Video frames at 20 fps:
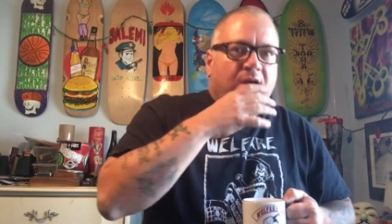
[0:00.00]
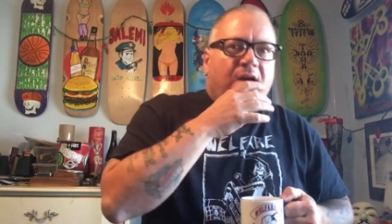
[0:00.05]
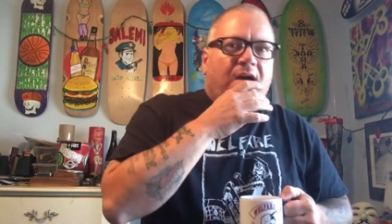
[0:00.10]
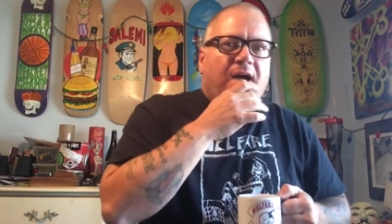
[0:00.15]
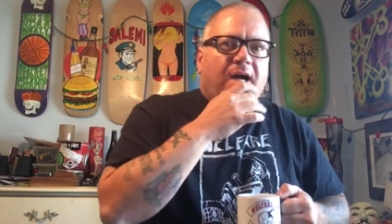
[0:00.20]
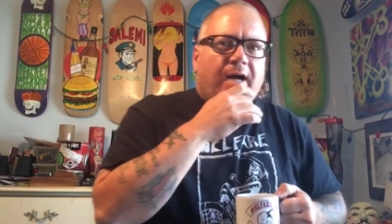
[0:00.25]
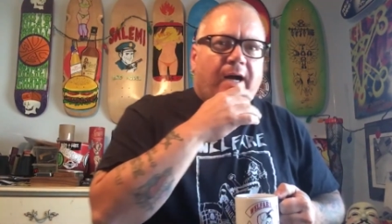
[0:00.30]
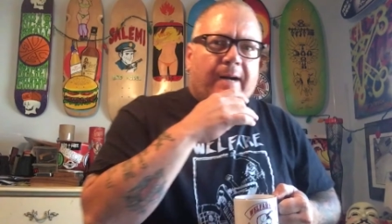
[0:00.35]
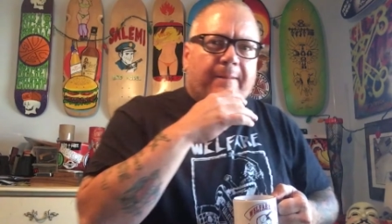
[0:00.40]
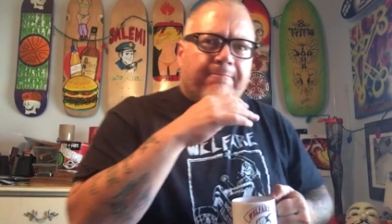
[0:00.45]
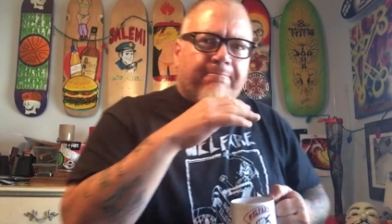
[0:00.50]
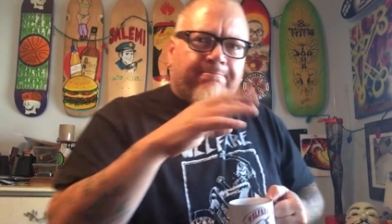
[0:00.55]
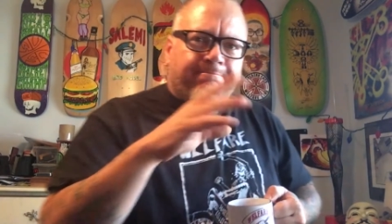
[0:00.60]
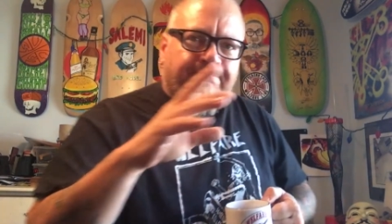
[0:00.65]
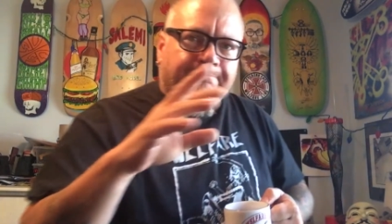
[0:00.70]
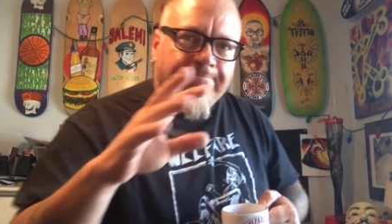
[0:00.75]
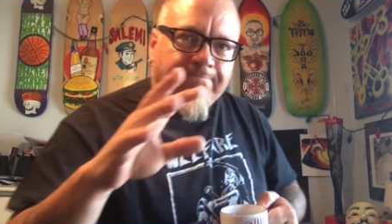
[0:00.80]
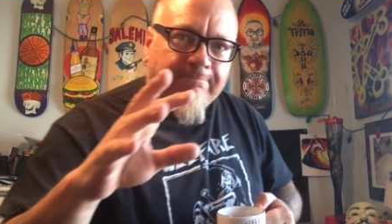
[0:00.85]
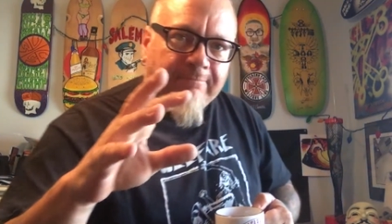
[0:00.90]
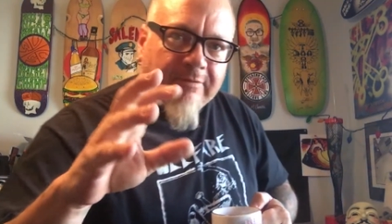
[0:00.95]
Um,
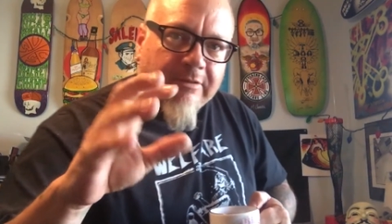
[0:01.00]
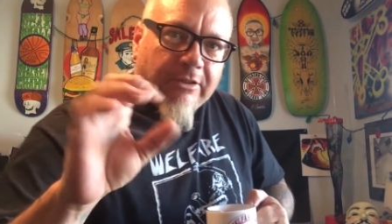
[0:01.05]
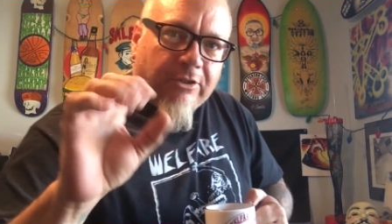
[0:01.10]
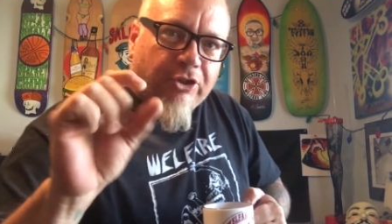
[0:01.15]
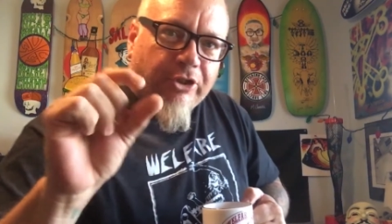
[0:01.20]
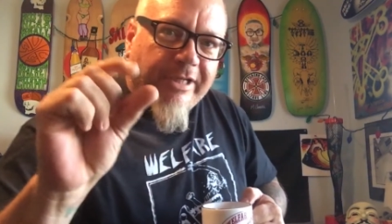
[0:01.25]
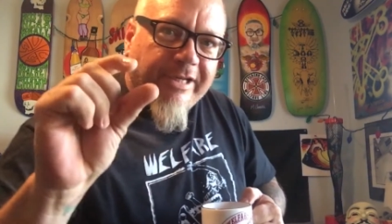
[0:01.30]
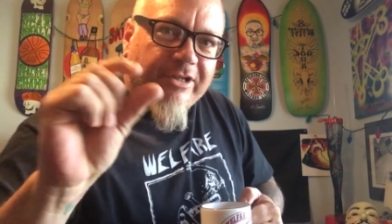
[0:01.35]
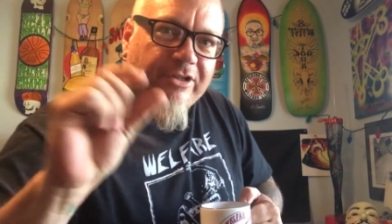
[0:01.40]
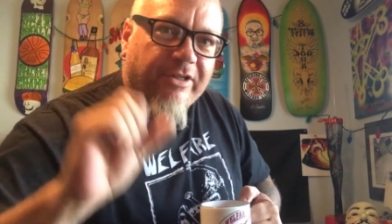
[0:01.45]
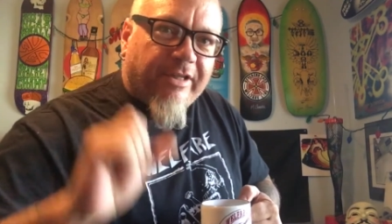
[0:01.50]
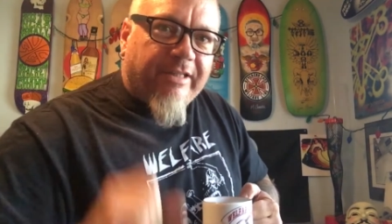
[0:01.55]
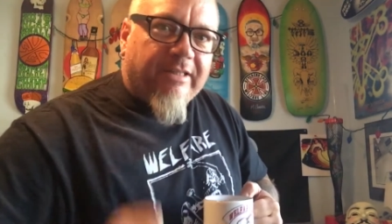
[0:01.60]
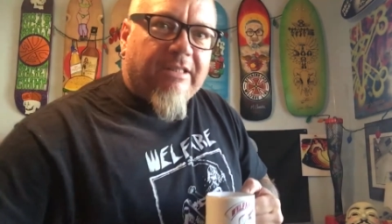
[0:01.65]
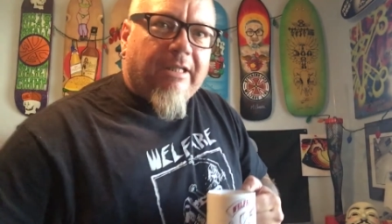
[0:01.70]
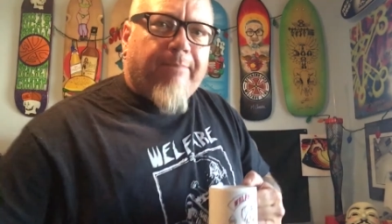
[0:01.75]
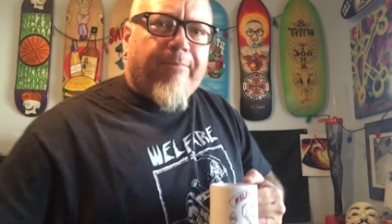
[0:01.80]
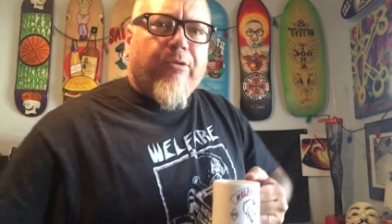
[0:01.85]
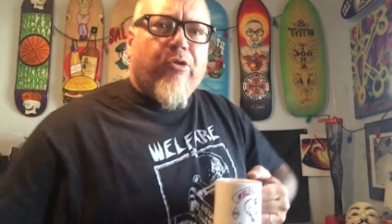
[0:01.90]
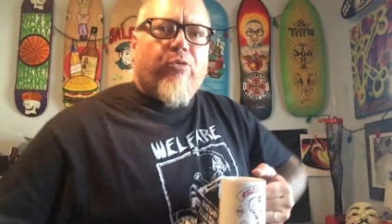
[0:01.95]
gonna change
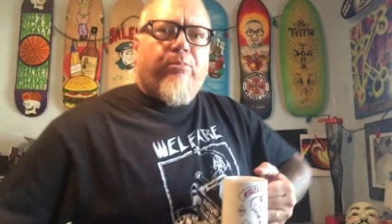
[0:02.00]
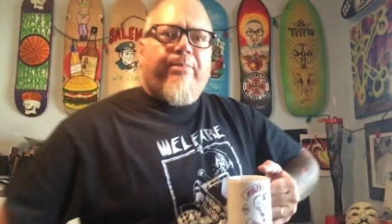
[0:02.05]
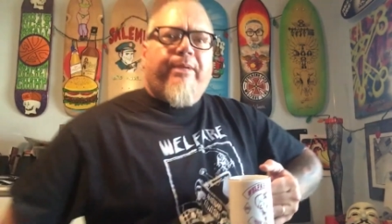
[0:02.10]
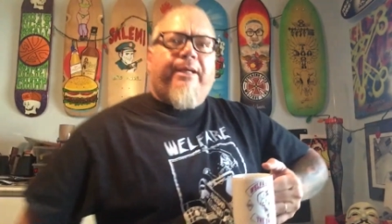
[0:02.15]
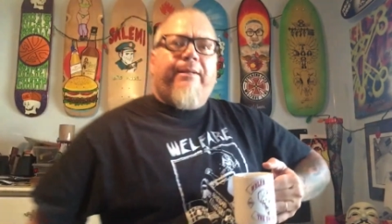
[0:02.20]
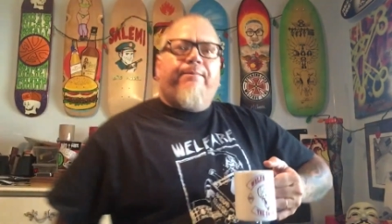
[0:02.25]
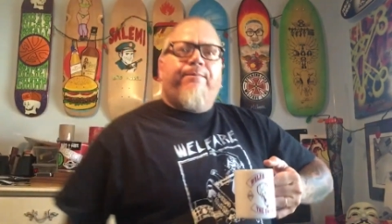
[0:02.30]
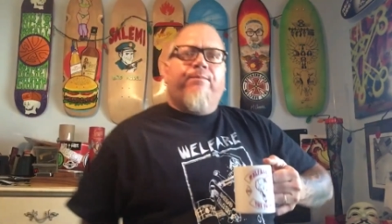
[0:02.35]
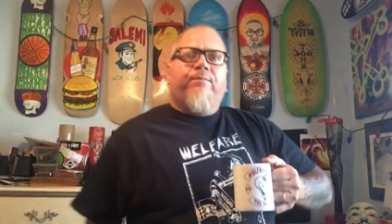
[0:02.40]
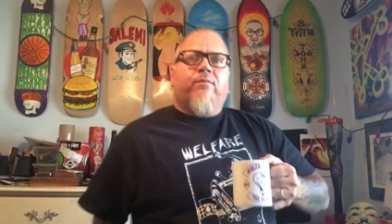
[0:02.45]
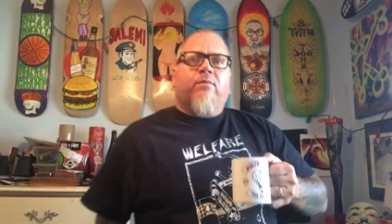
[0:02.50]
things up a little bit.